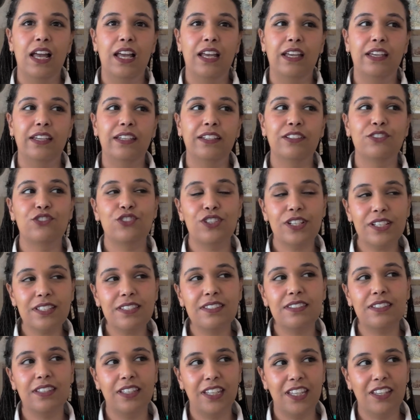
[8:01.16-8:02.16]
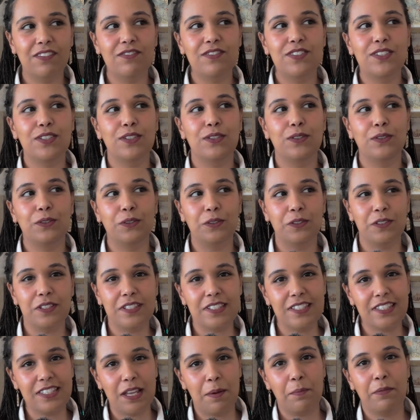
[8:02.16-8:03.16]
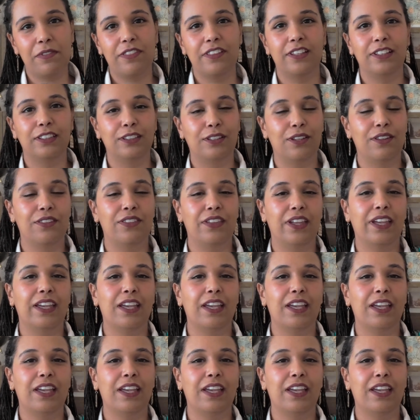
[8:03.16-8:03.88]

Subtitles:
It just gives you something to think